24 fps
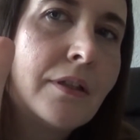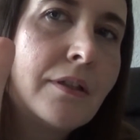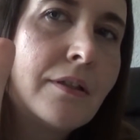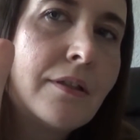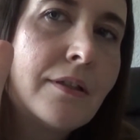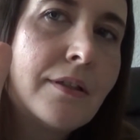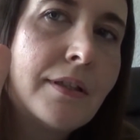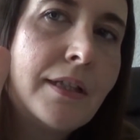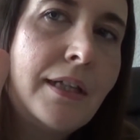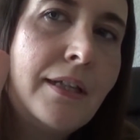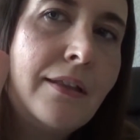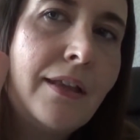
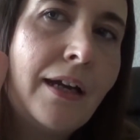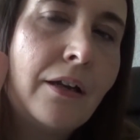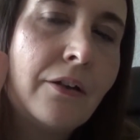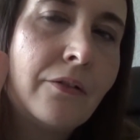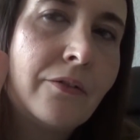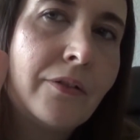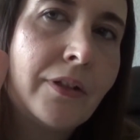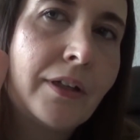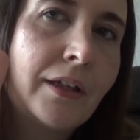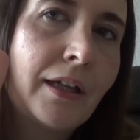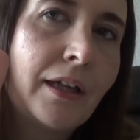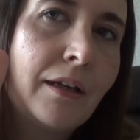see that
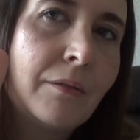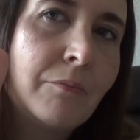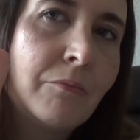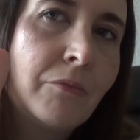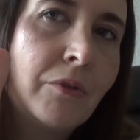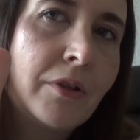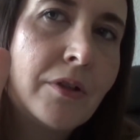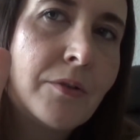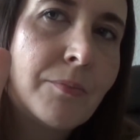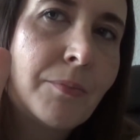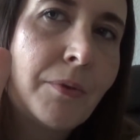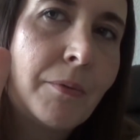on the
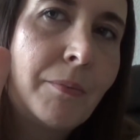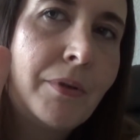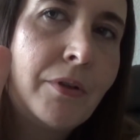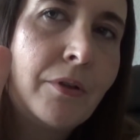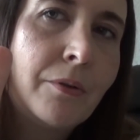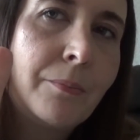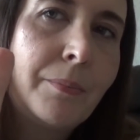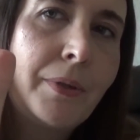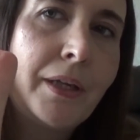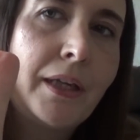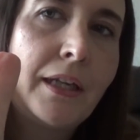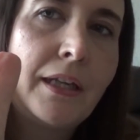camera. It's probably
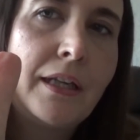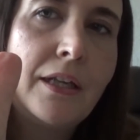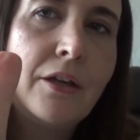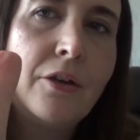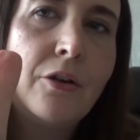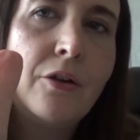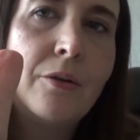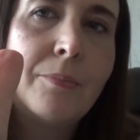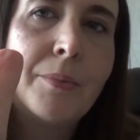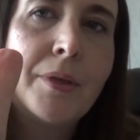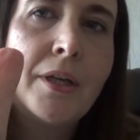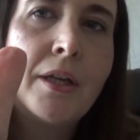not picking it
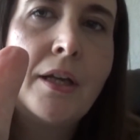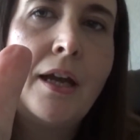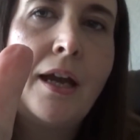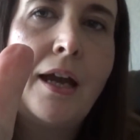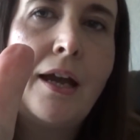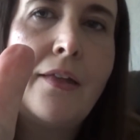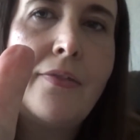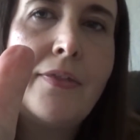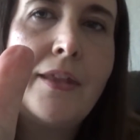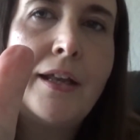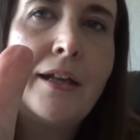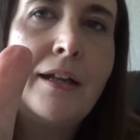up.
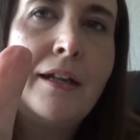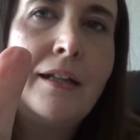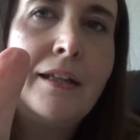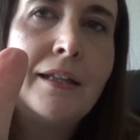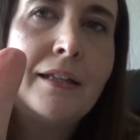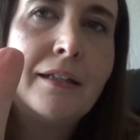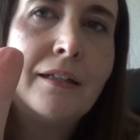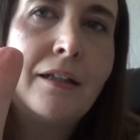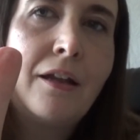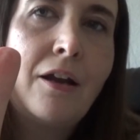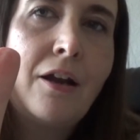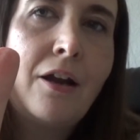And then a
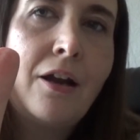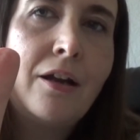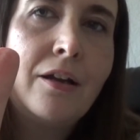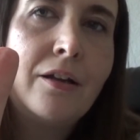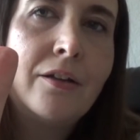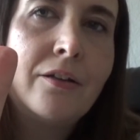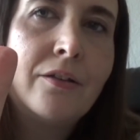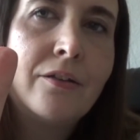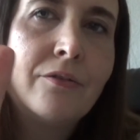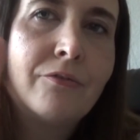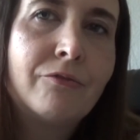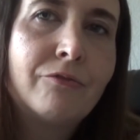little heart
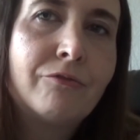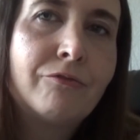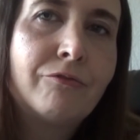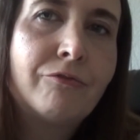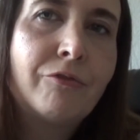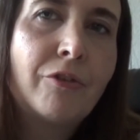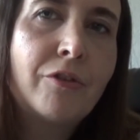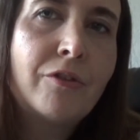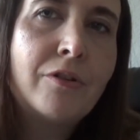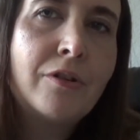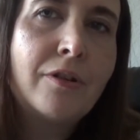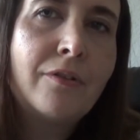at the
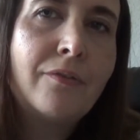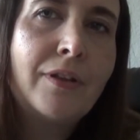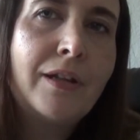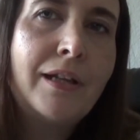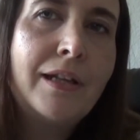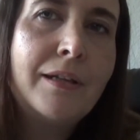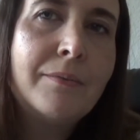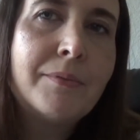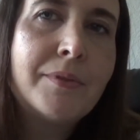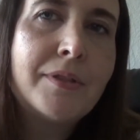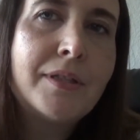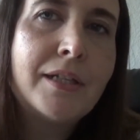front of the
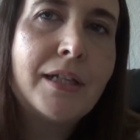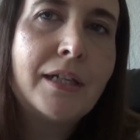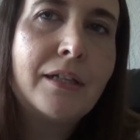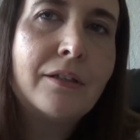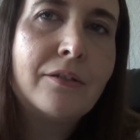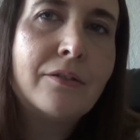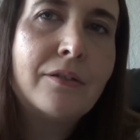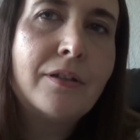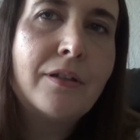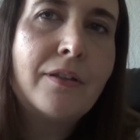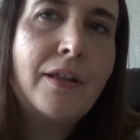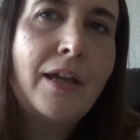lipstick
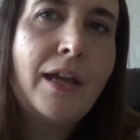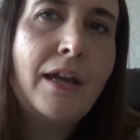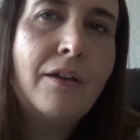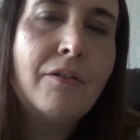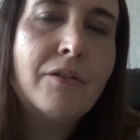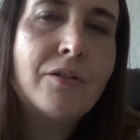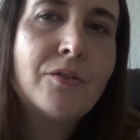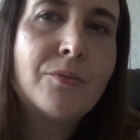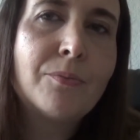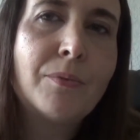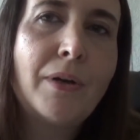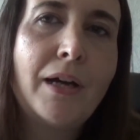under there
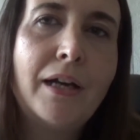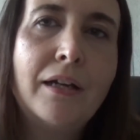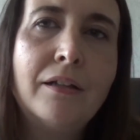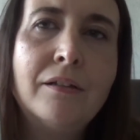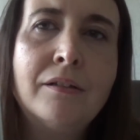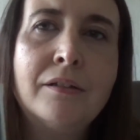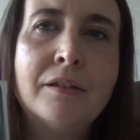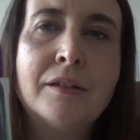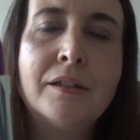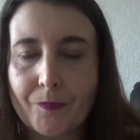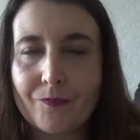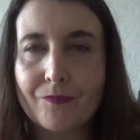as
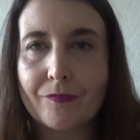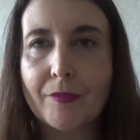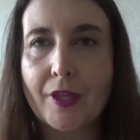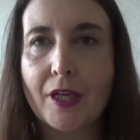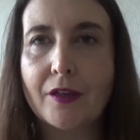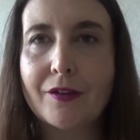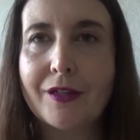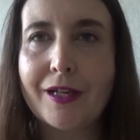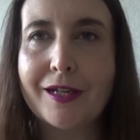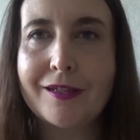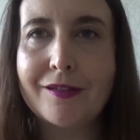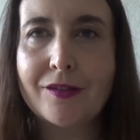well.
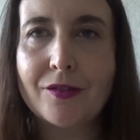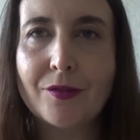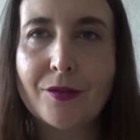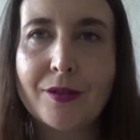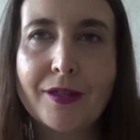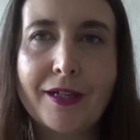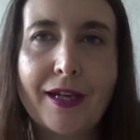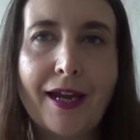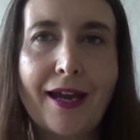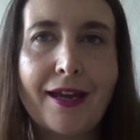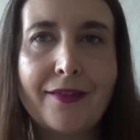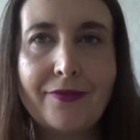Okay, so
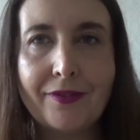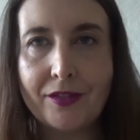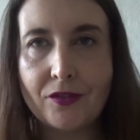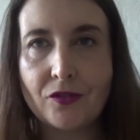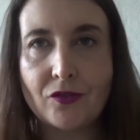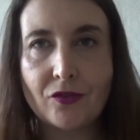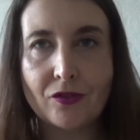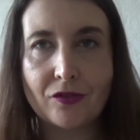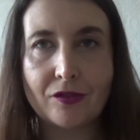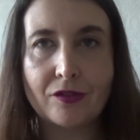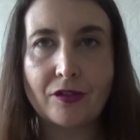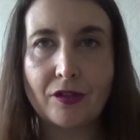again, this
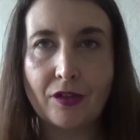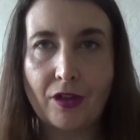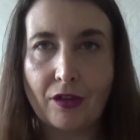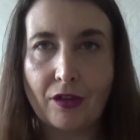doesn't